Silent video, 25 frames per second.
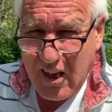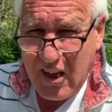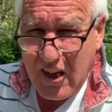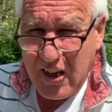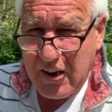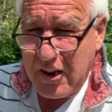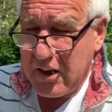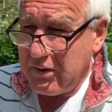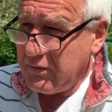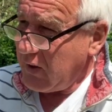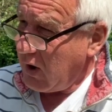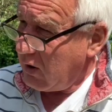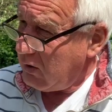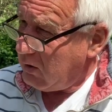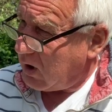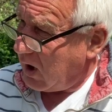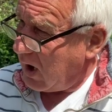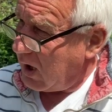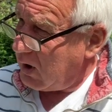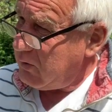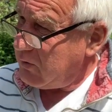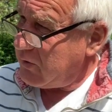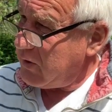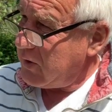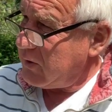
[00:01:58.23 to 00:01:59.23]
There's no
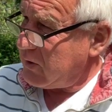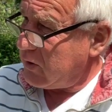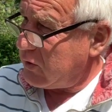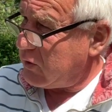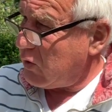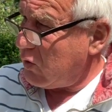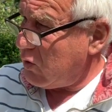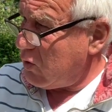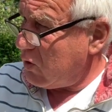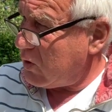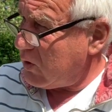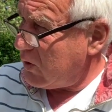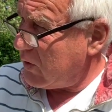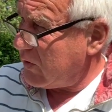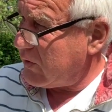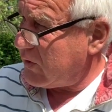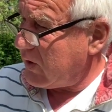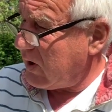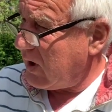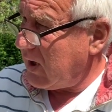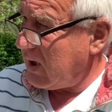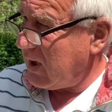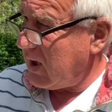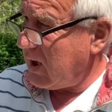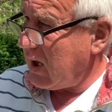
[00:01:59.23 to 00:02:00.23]
closing the doors
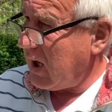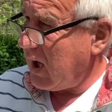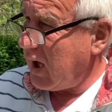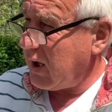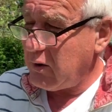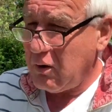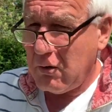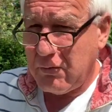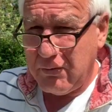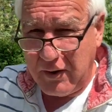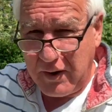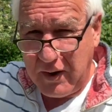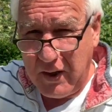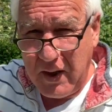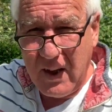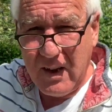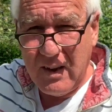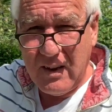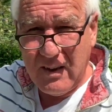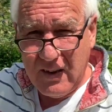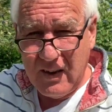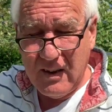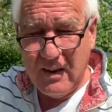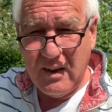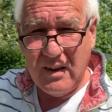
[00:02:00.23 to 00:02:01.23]
and offing it
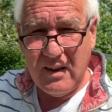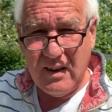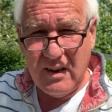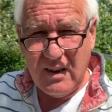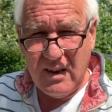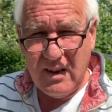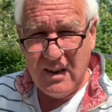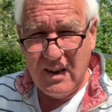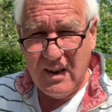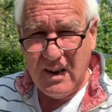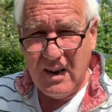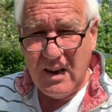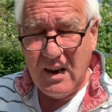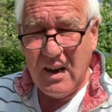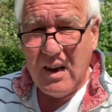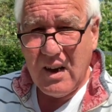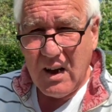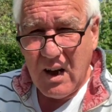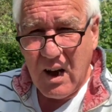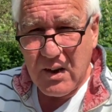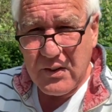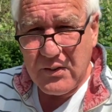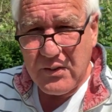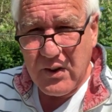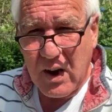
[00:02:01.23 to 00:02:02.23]

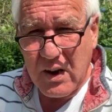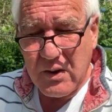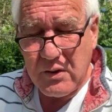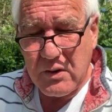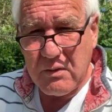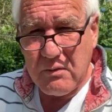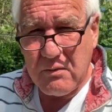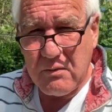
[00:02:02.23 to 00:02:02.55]
and changing